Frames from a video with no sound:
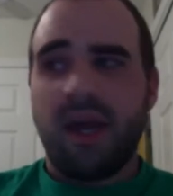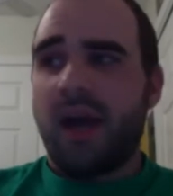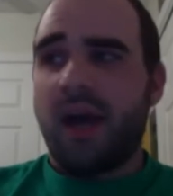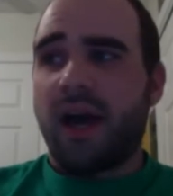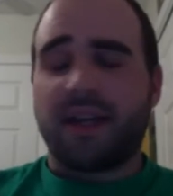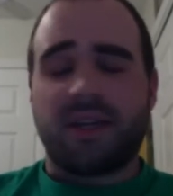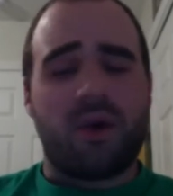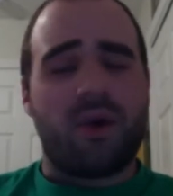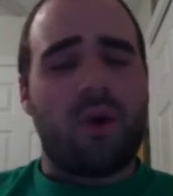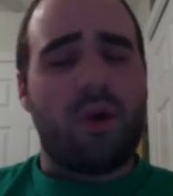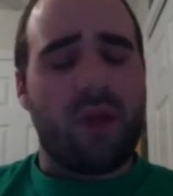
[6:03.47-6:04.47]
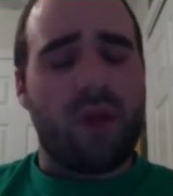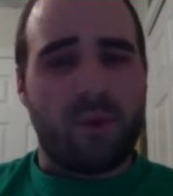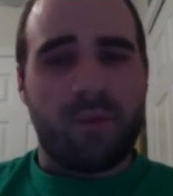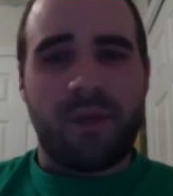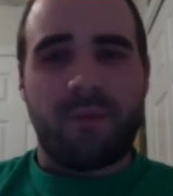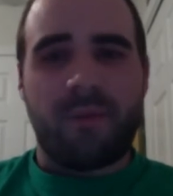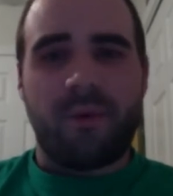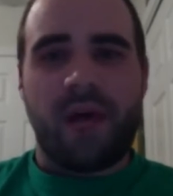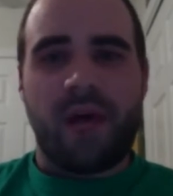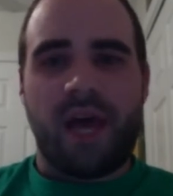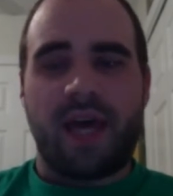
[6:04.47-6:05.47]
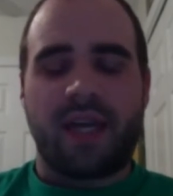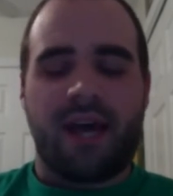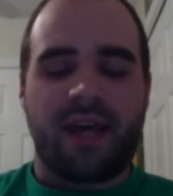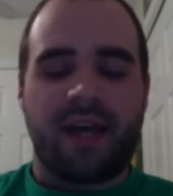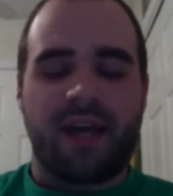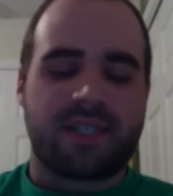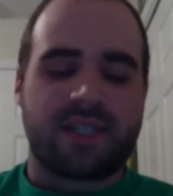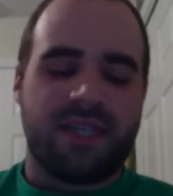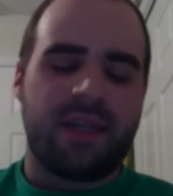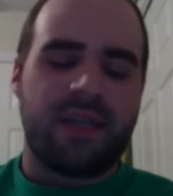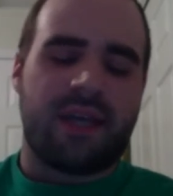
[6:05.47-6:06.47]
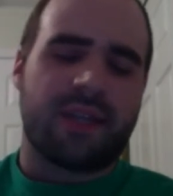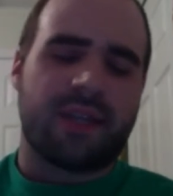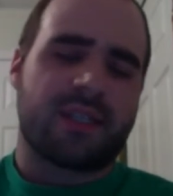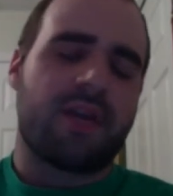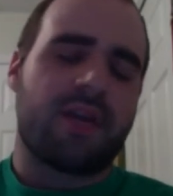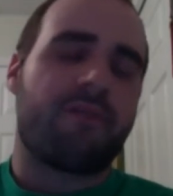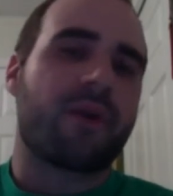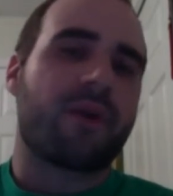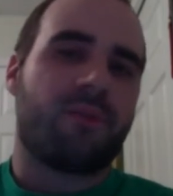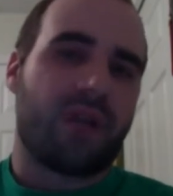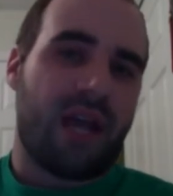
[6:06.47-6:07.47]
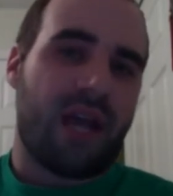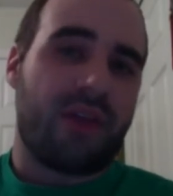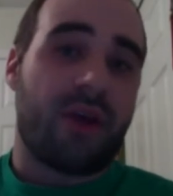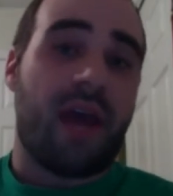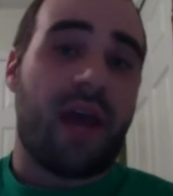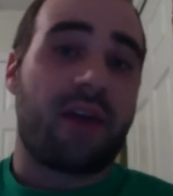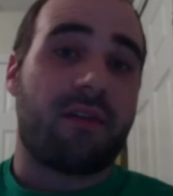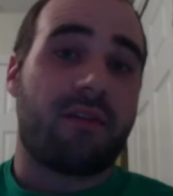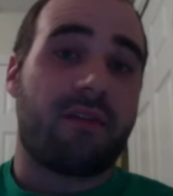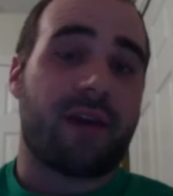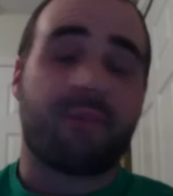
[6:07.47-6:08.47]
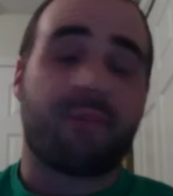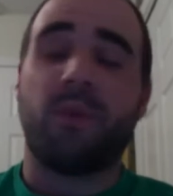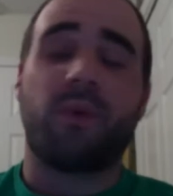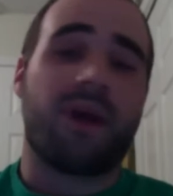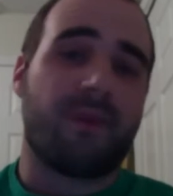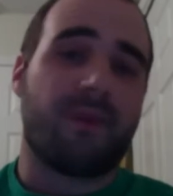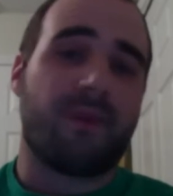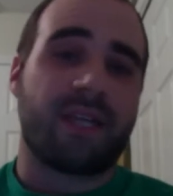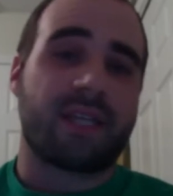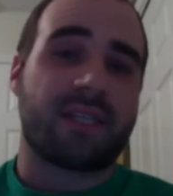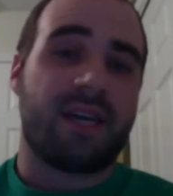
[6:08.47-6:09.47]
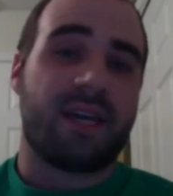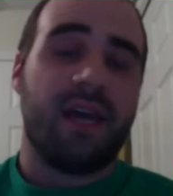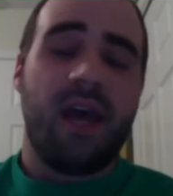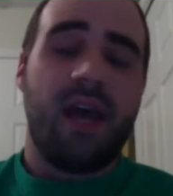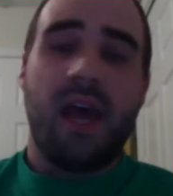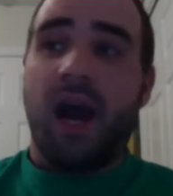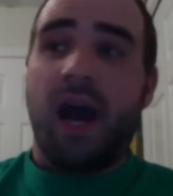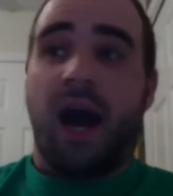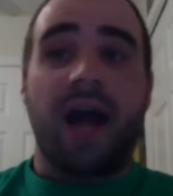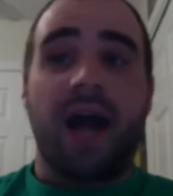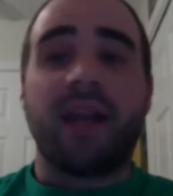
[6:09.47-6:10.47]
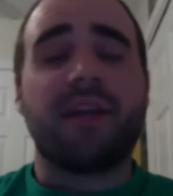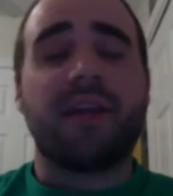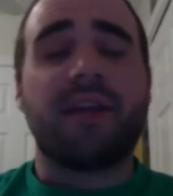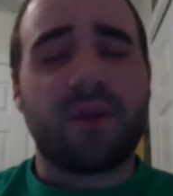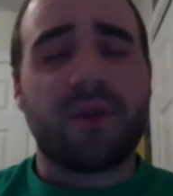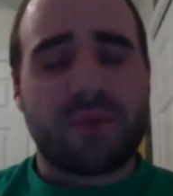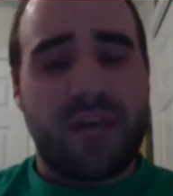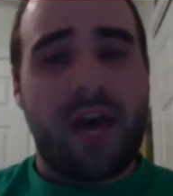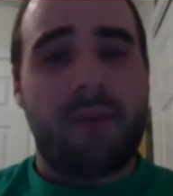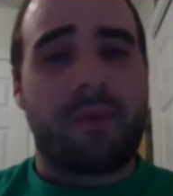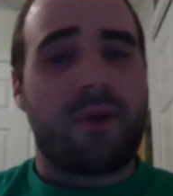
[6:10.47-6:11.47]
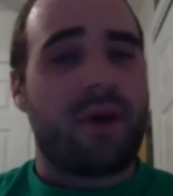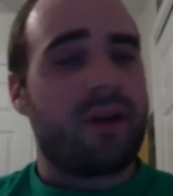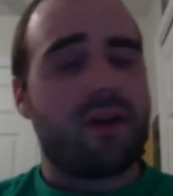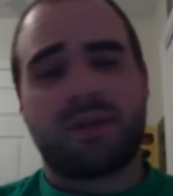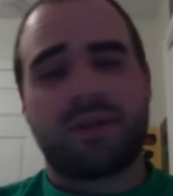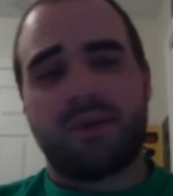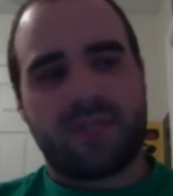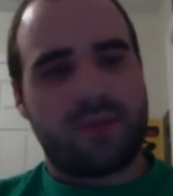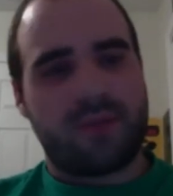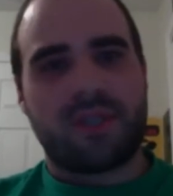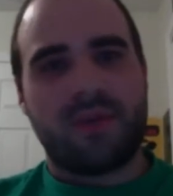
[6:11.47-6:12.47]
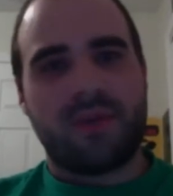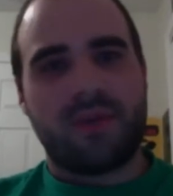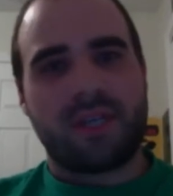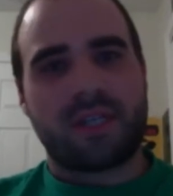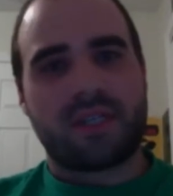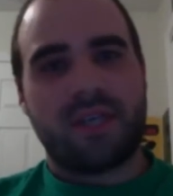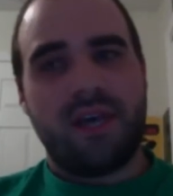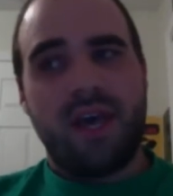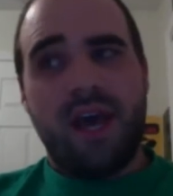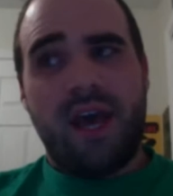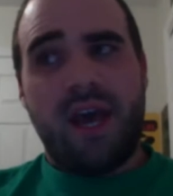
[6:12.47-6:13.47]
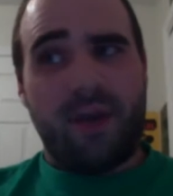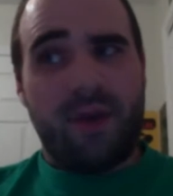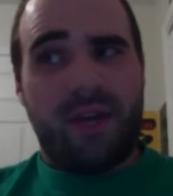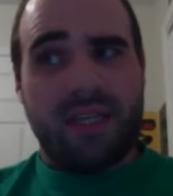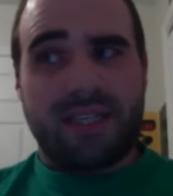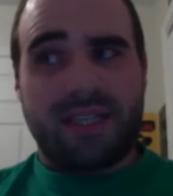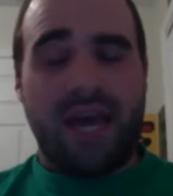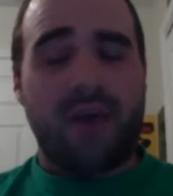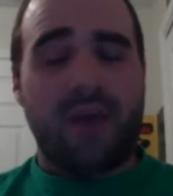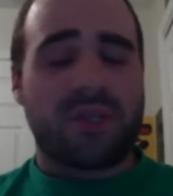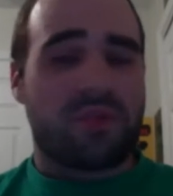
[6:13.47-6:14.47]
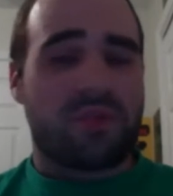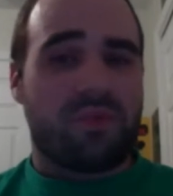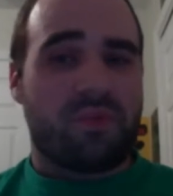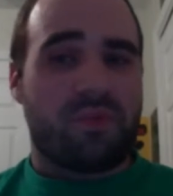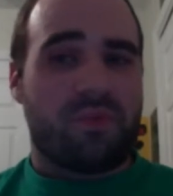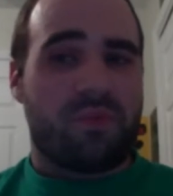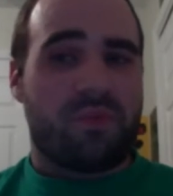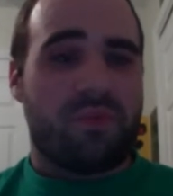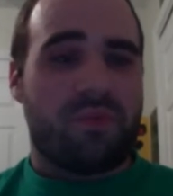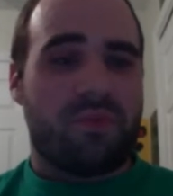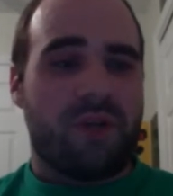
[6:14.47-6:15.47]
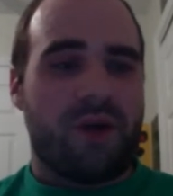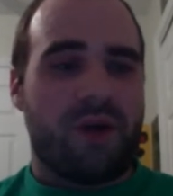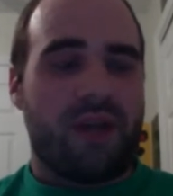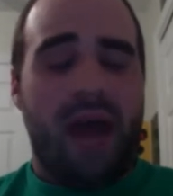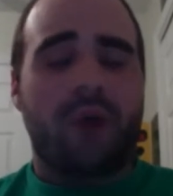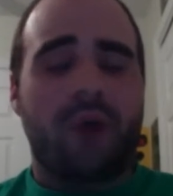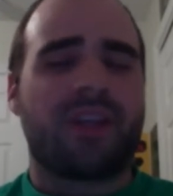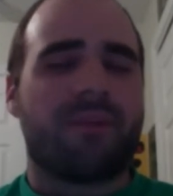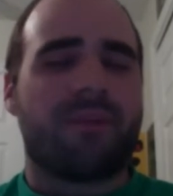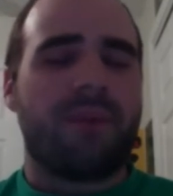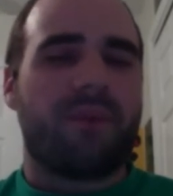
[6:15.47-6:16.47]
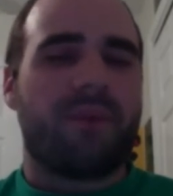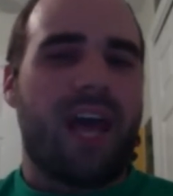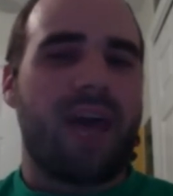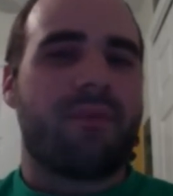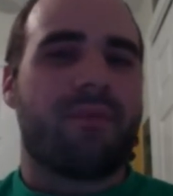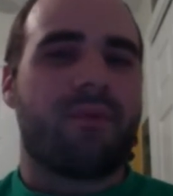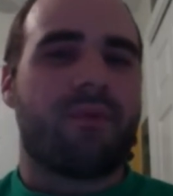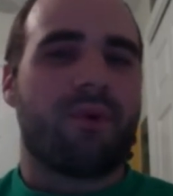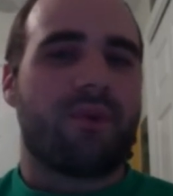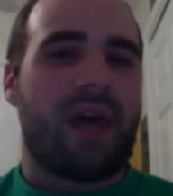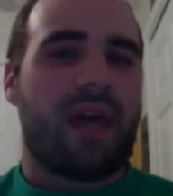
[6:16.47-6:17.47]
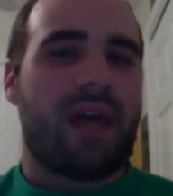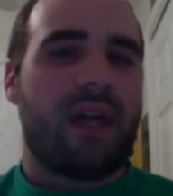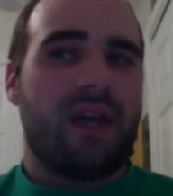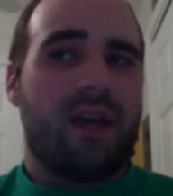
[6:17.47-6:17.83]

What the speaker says: I got to know a whole lot more people. And I could see that the stuff I was putting out there had an effect. People would come to me and say, I didn't even know this was happening. I didn't know so-and-so was doing this. And I realized that that was an outlet that people didn't have before that